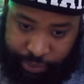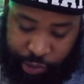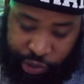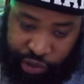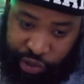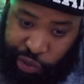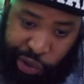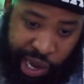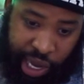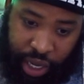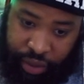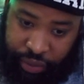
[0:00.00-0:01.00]
We're just
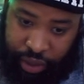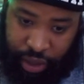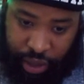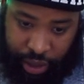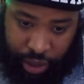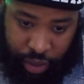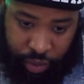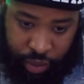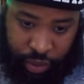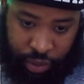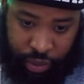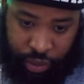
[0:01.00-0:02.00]
creating right now.
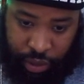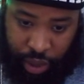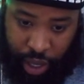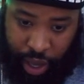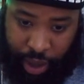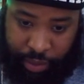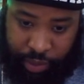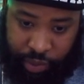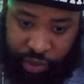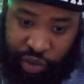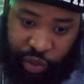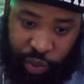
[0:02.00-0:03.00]
And
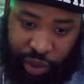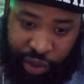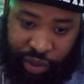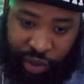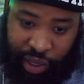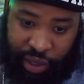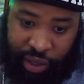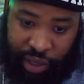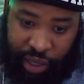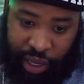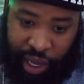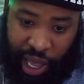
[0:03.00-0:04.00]
we're just working on
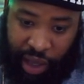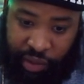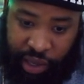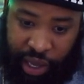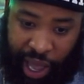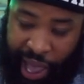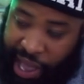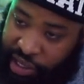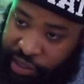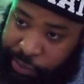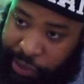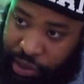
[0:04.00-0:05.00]
every
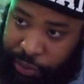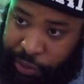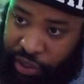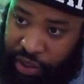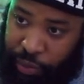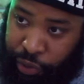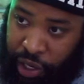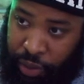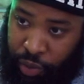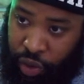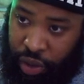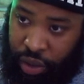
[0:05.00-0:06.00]
aspect to push the
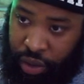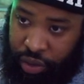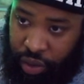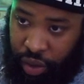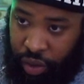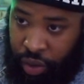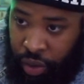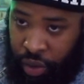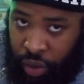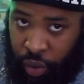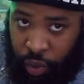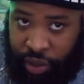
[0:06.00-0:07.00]
brand more. So
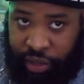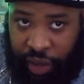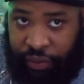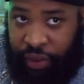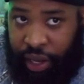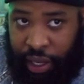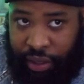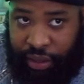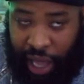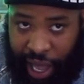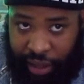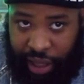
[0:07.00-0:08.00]
once I feel like
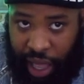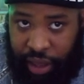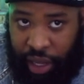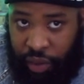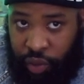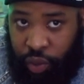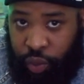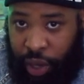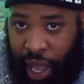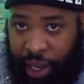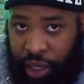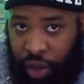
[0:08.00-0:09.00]
it's at that level
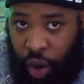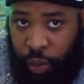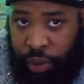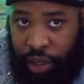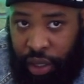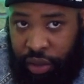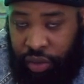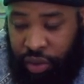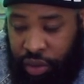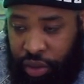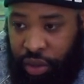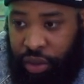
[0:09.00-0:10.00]
where I can open another
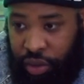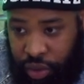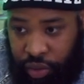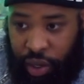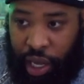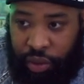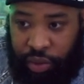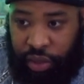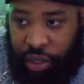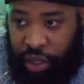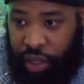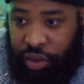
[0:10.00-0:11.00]
store, you guys will
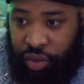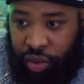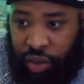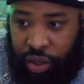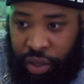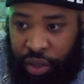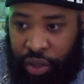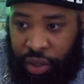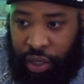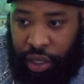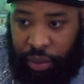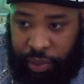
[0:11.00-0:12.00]
see another store.
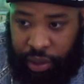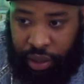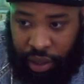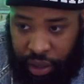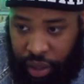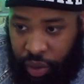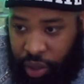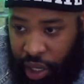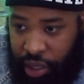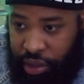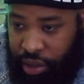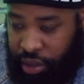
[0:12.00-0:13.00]
It'll be in a good
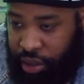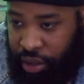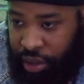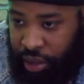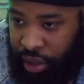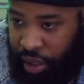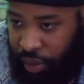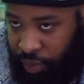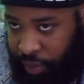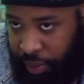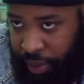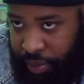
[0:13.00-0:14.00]
location. And
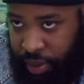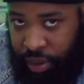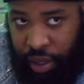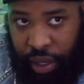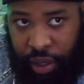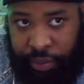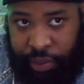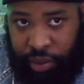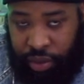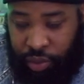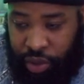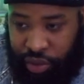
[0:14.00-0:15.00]
we'll be able to
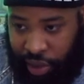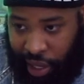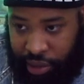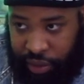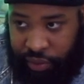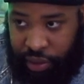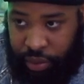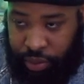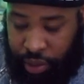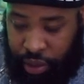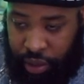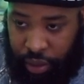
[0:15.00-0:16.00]
build some more traction for the
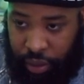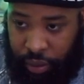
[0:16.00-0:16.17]
brand.